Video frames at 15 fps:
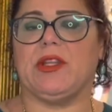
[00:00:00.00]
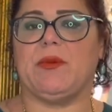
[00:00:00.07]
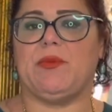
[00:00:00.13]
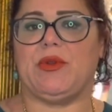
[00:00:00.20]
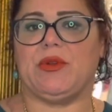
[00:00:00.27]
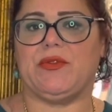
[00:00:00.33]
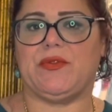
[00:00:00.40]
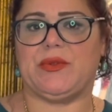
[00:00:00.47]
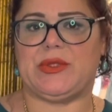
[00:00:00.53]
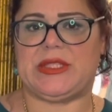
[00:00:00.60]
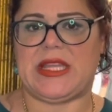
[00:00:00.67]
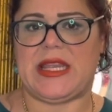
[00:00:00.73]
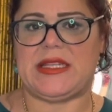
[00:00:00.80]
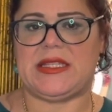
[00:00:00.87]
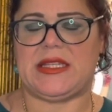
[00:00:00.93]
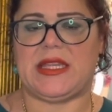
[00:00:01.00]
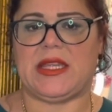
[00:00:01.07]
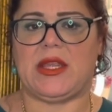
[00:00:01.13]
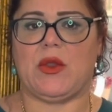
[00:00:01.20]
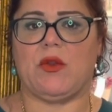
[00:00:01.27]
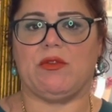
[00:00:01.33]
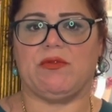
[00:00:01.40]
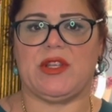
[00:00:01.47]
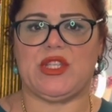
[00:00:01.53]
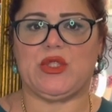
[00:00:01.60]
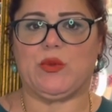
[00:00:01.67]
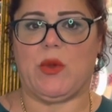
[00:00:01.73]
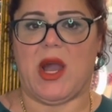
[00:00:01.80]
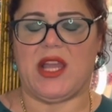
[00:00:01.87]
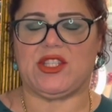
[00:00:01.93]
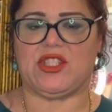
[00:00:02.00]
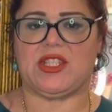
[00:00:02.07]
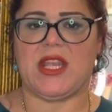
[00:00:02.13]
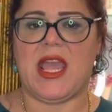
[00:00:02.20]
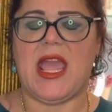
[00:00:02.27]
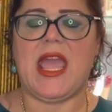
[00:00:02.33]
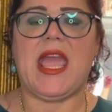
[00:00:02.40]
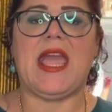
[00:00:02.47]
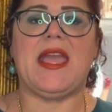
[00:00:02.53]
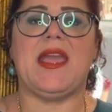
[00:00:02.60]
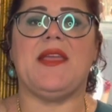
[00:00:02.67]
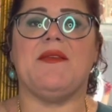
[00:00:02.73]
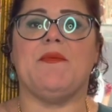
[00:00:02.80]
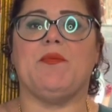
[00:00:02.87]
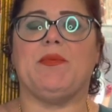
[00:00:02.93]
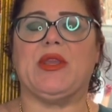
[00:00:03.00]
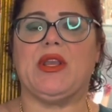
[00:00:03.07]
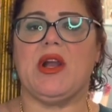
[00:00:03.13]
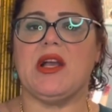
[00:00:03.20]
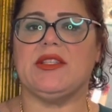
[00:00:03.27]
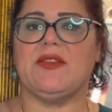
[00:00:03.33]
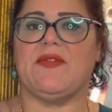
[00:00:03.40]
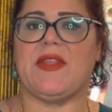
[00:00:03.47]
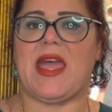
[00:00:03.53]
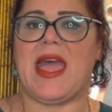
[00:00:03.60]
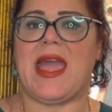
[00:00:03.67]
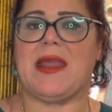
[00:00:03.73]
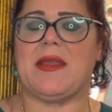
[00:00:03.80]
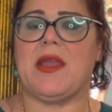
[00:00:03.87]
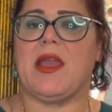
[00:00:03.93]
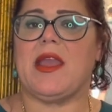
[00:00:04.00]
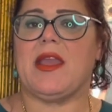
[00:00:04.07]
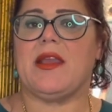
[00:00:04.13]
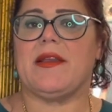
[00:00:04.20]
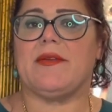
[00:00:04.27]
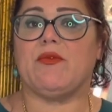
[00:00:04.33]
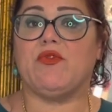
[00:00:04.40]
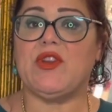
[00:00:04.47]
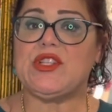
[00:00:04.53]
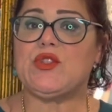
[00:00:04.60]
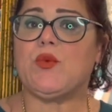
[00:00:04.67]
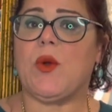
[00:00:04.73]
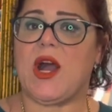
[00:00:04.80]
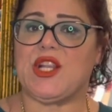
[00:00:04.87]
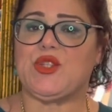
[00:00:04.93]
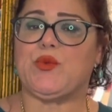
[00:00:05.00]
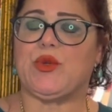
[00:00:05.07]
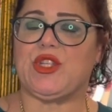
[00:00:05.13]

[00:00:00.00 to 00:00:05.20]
beautiful dainty wristwatch, and because of that, wristwatch were